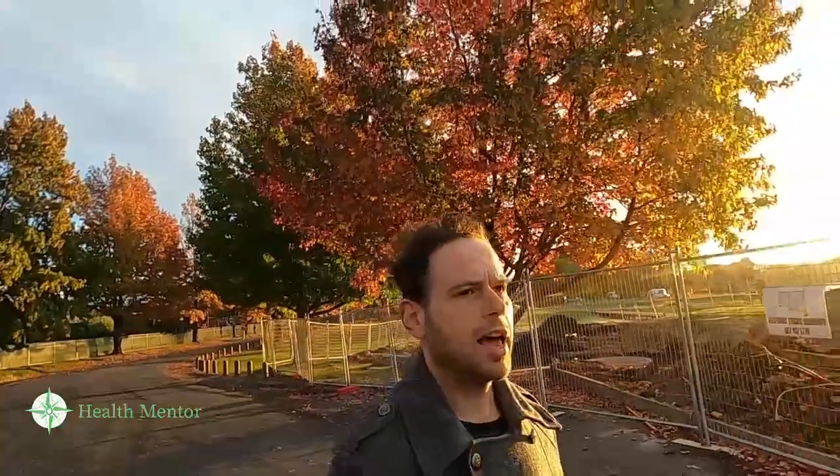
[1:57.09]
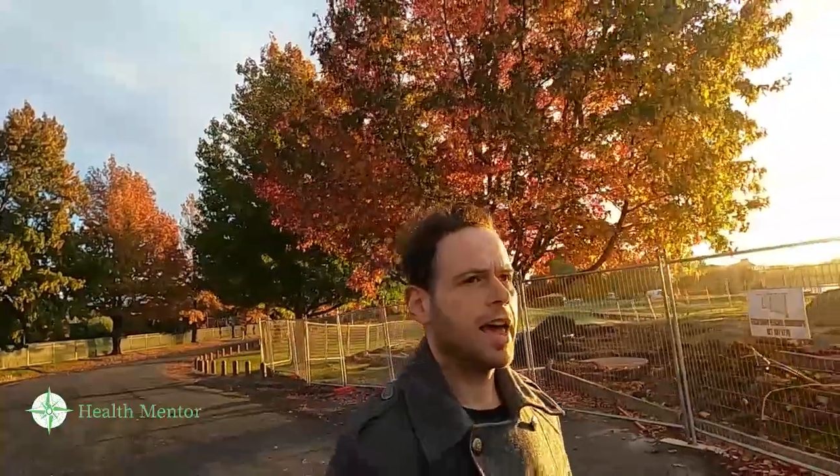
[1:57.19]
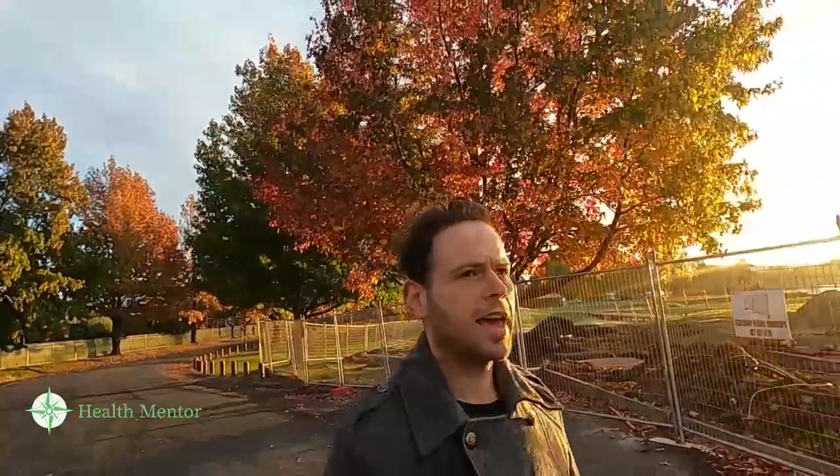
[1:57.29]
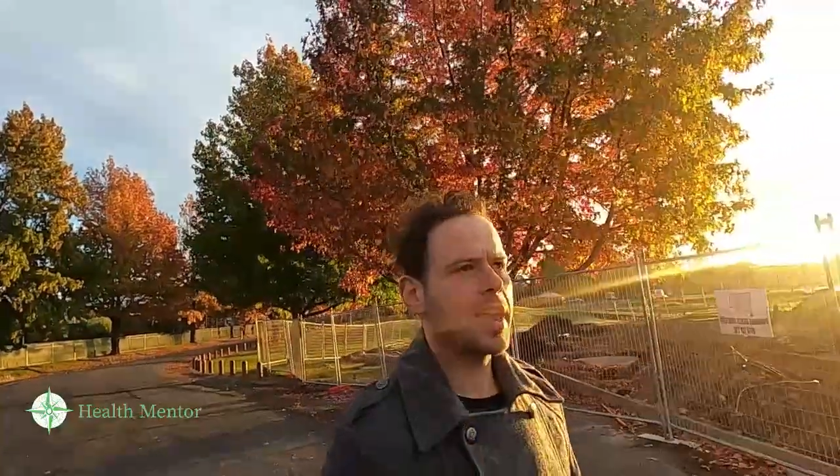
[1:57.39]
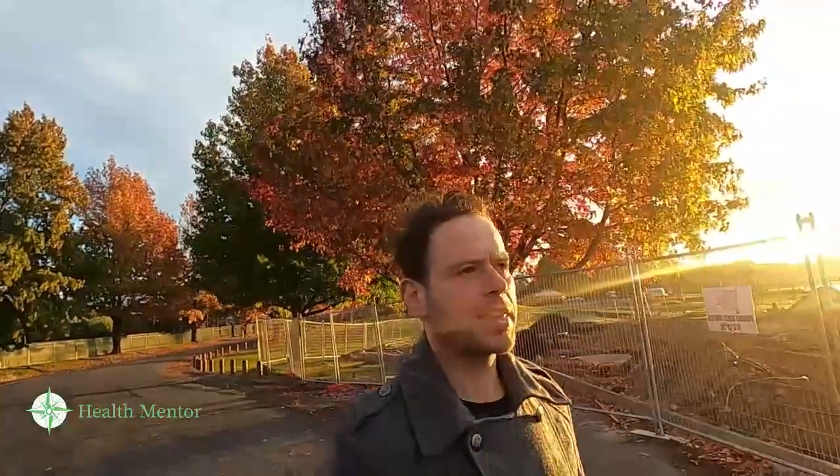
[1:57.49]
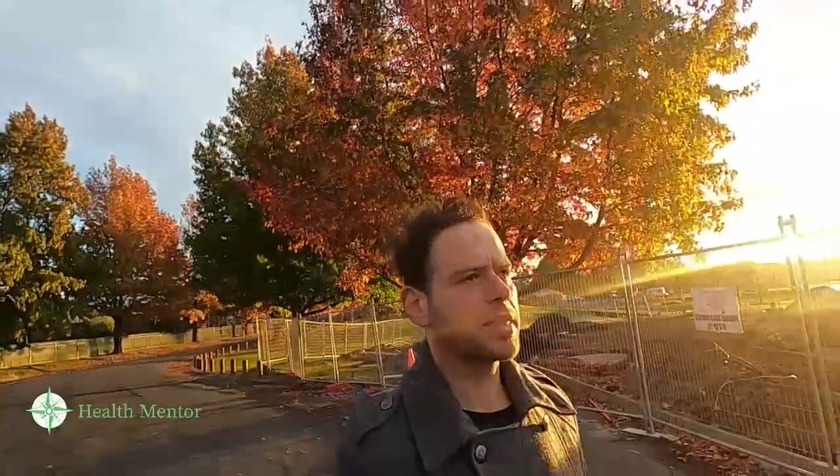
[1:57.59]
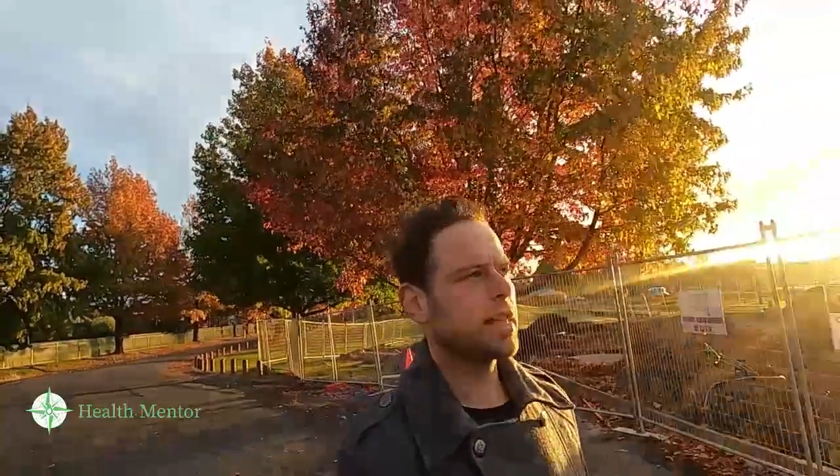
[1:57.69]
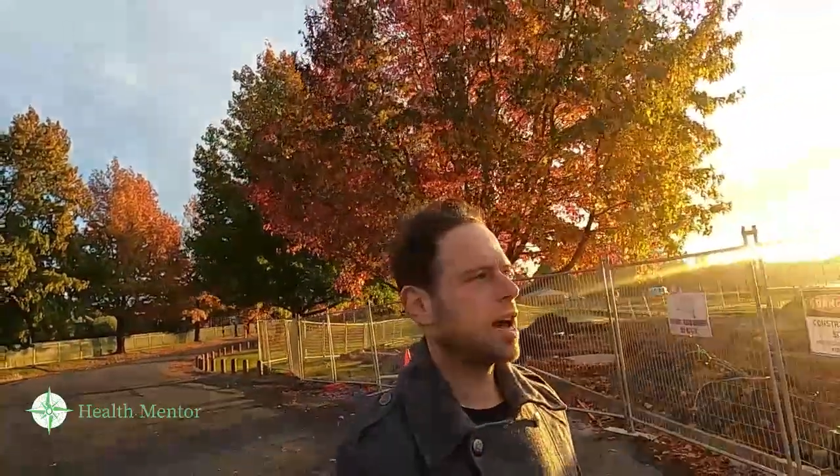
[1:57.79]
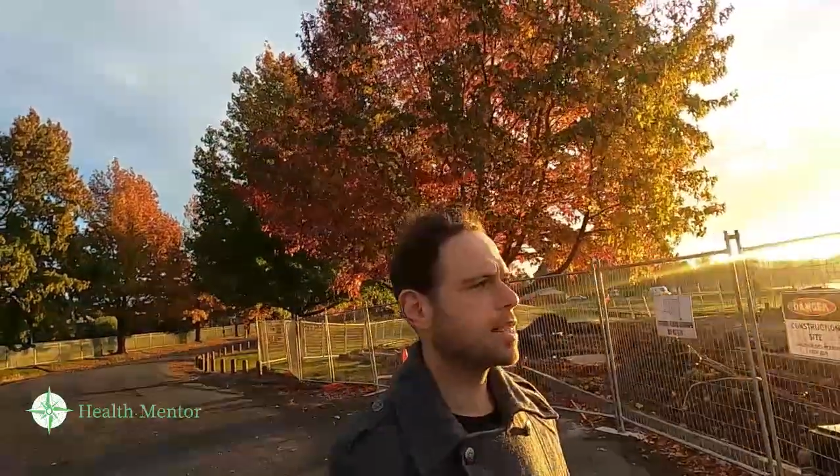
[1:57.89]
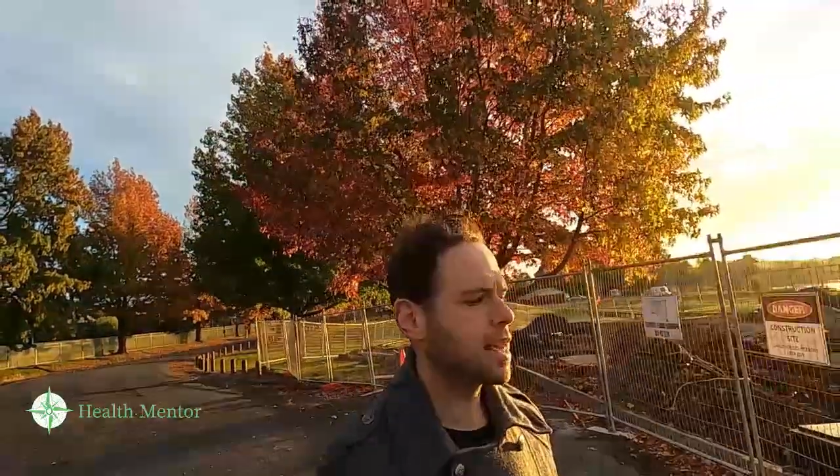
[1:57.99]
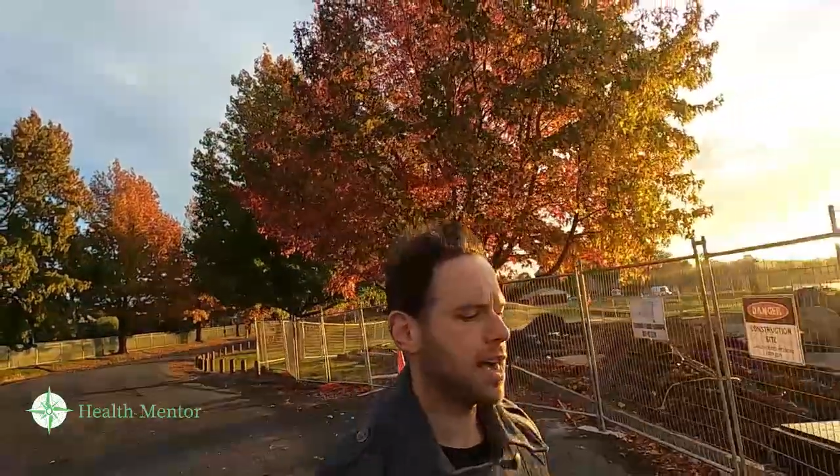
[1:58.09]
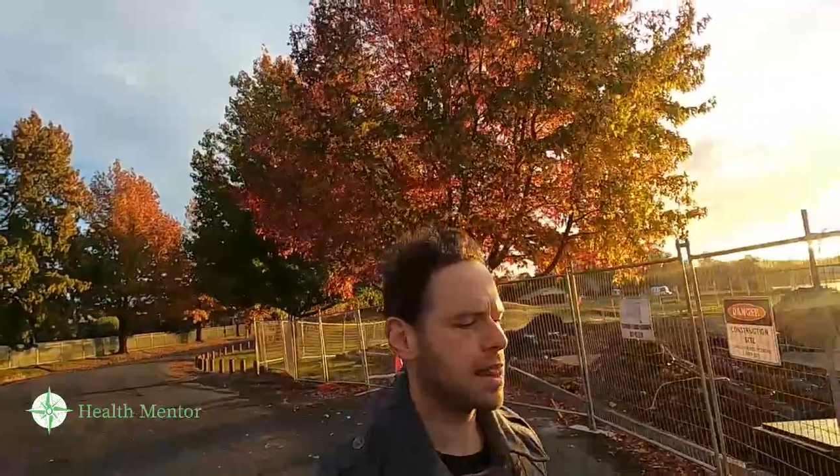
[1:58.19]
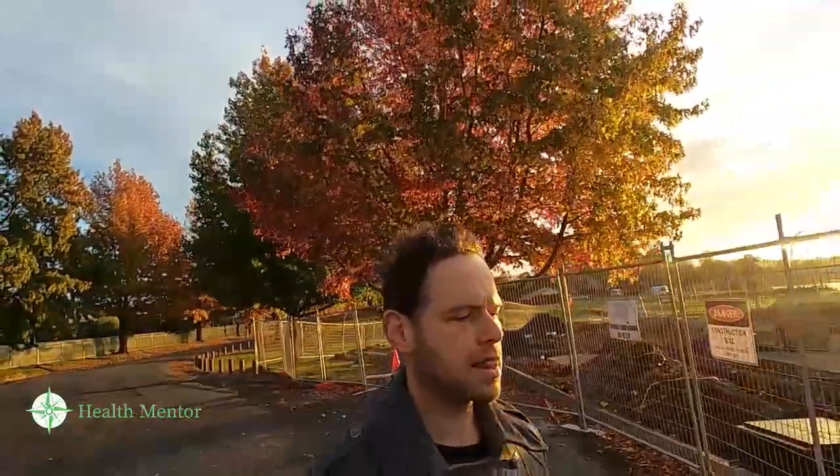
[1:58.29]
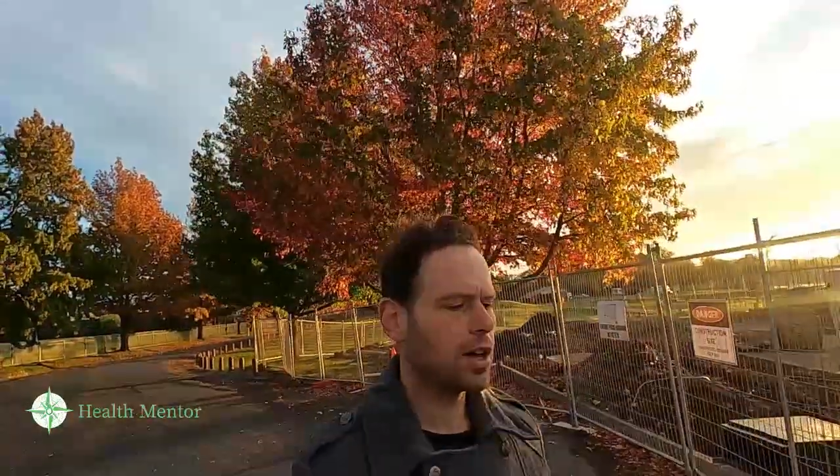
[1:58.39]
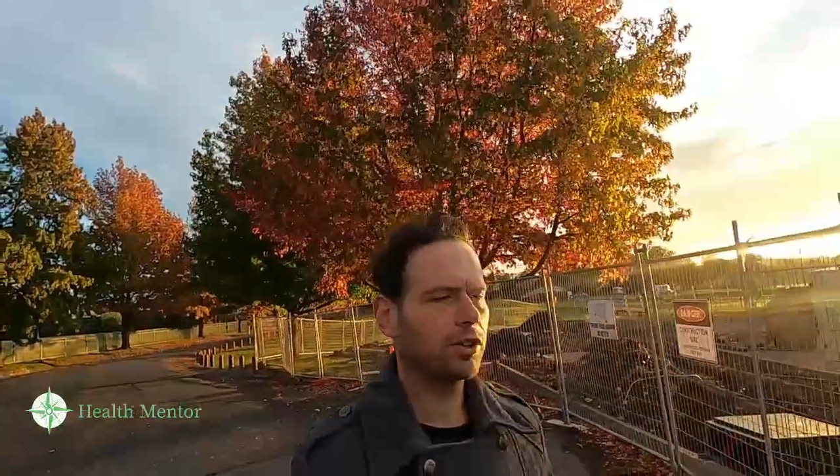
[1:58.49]
and done a
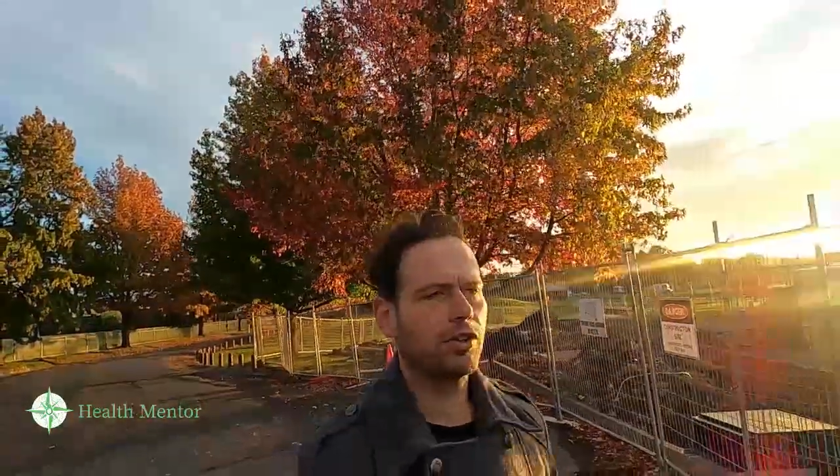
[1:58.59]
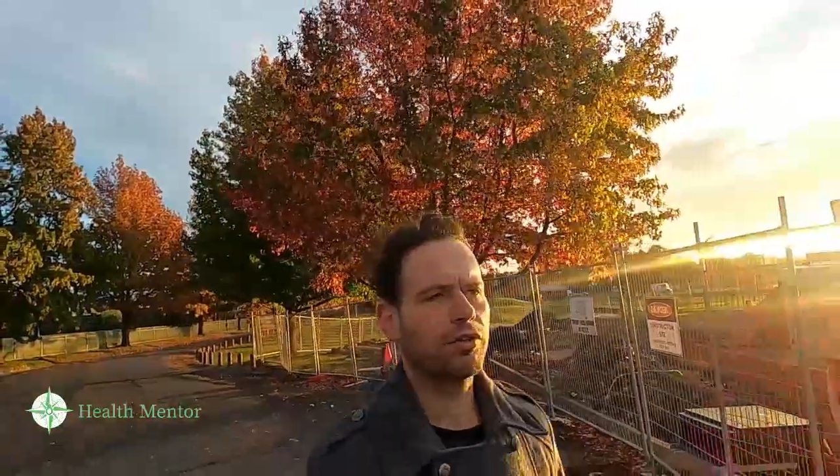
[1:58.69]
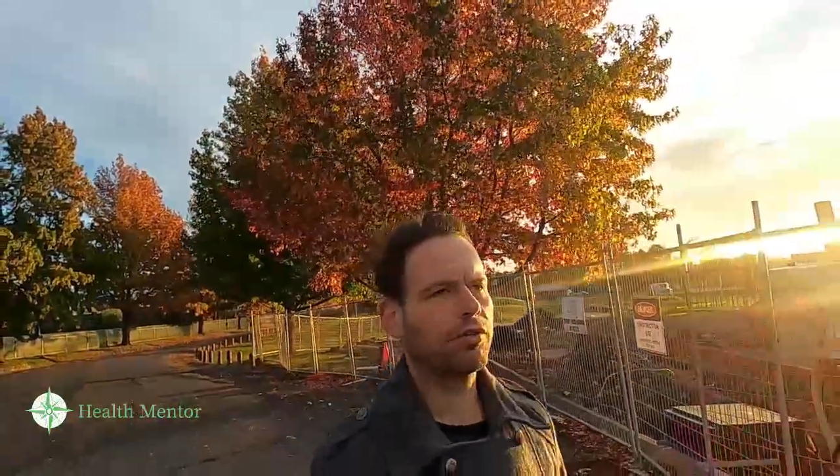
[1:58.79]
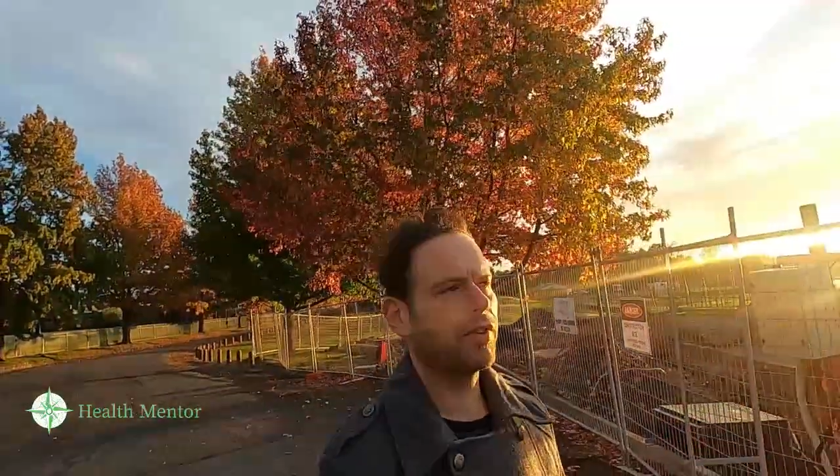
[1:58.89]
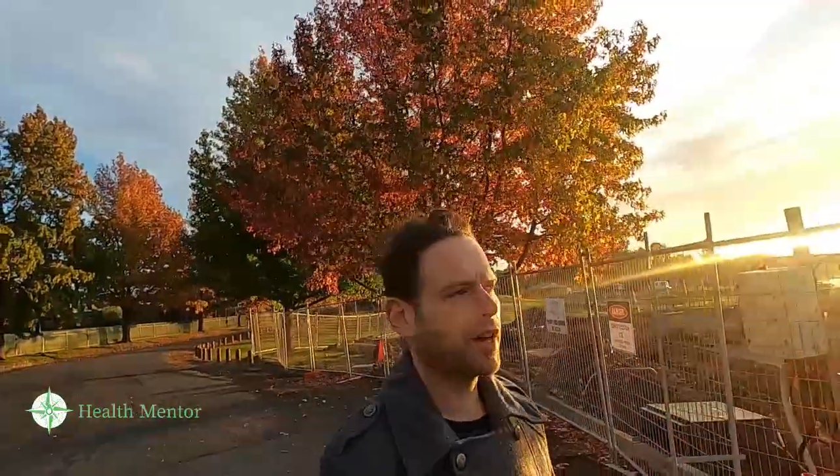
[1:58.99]
lot of